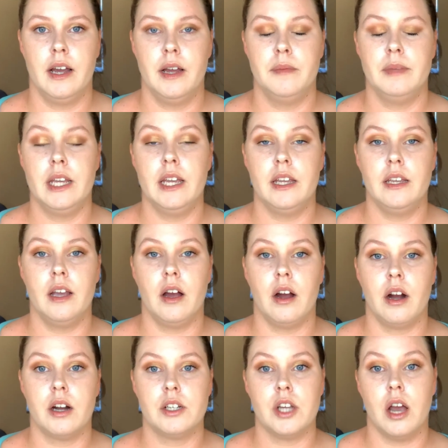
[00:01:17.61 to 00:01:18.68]
they
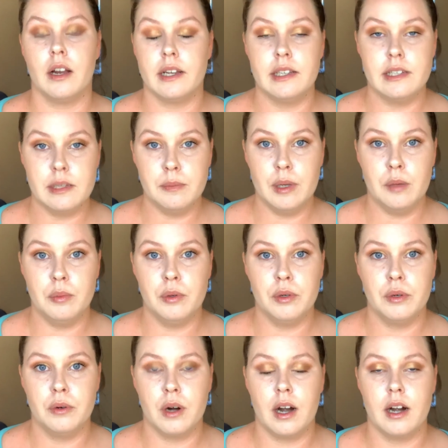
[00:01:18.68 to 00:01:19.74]
are talking to people
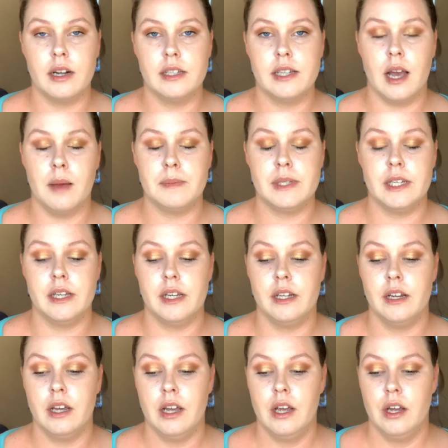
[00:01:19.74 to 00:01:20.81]
who are
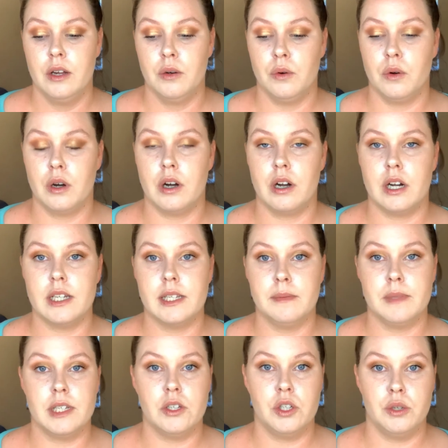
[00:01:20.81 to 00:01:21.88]
adopted, or some
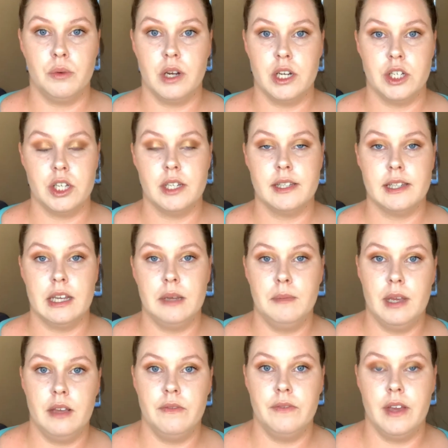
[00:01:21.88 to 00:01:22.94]
situations they
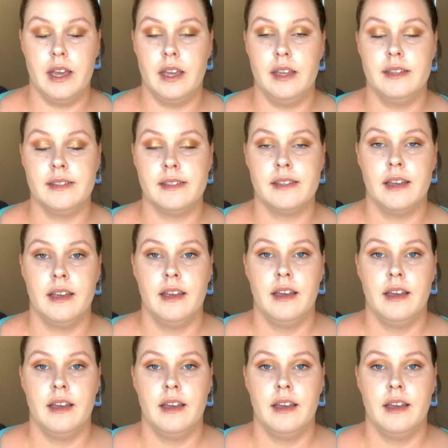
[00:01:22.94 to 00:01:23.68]
may face.